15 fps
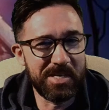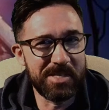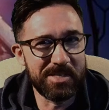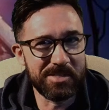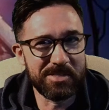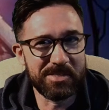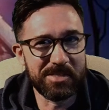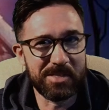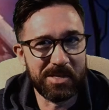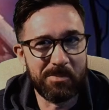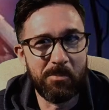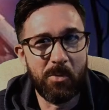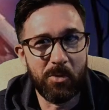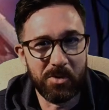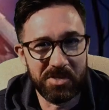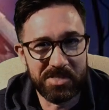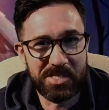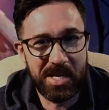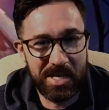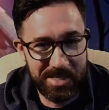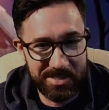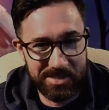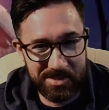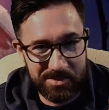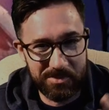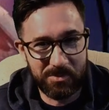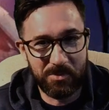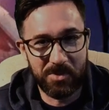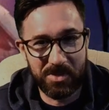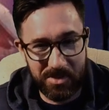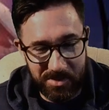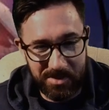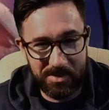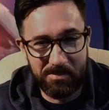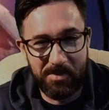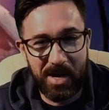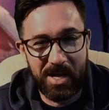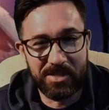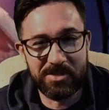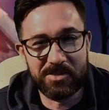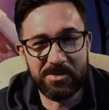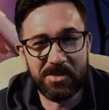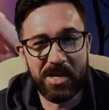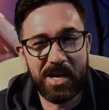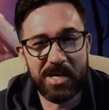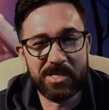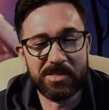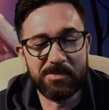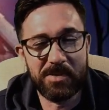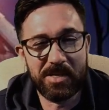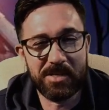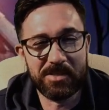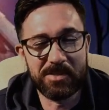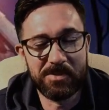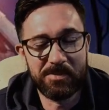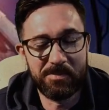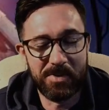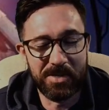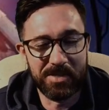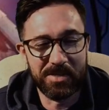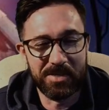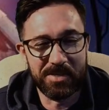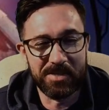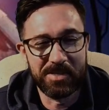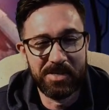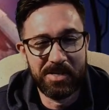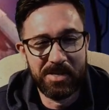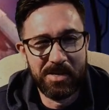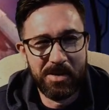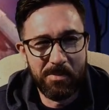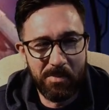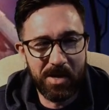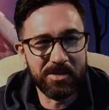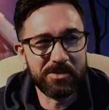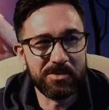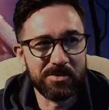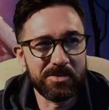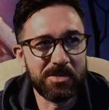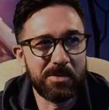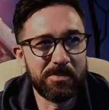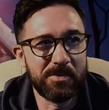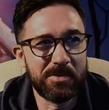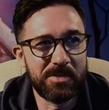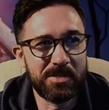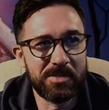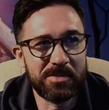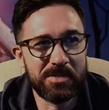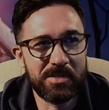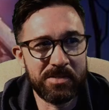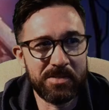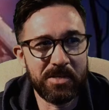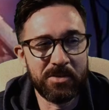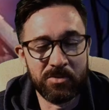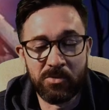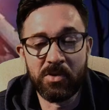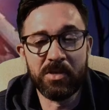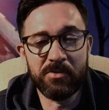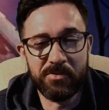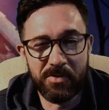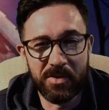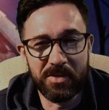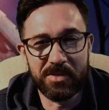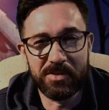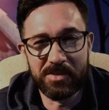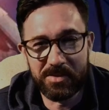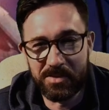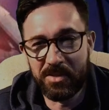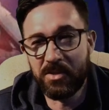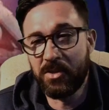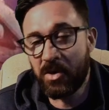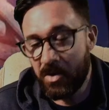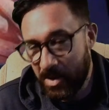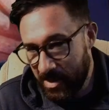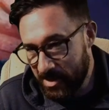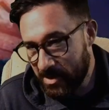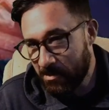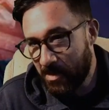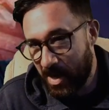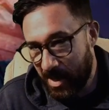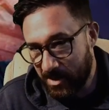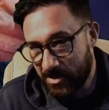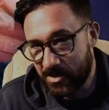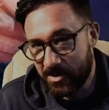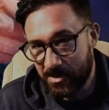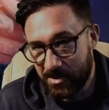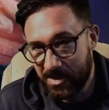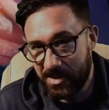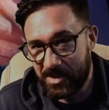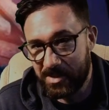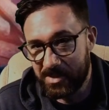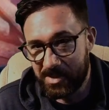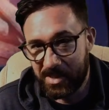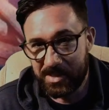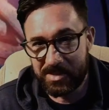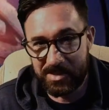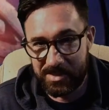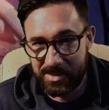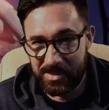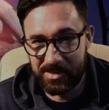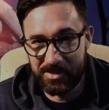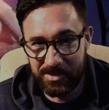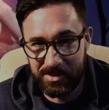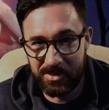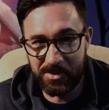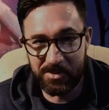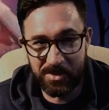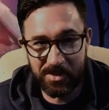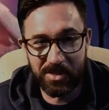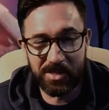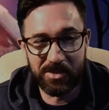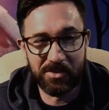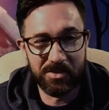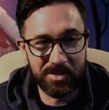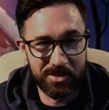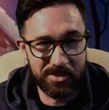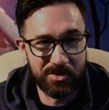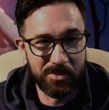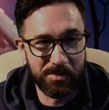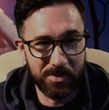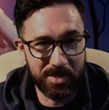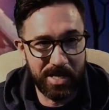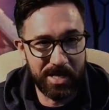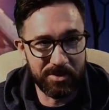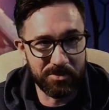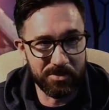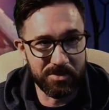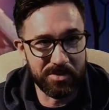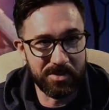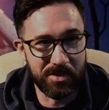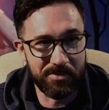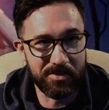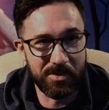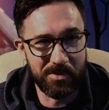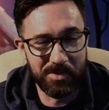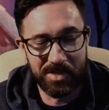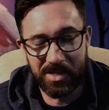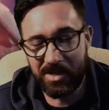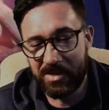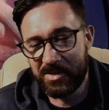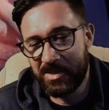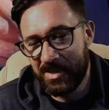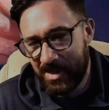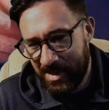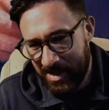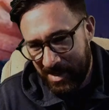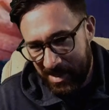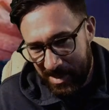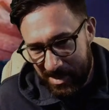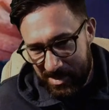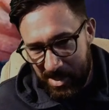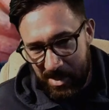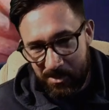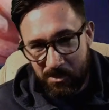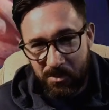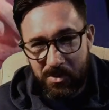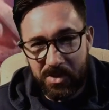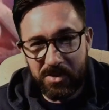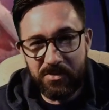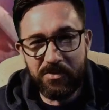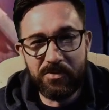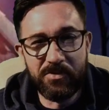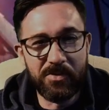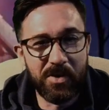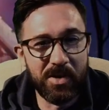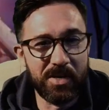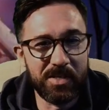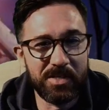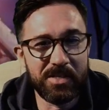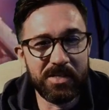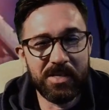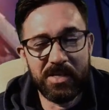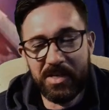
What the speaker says: is like more intense with the monster aspect, but Monster Summer is really fun. There is a monster in it. Like, like there is supernatural stuff going on. It's got a really fun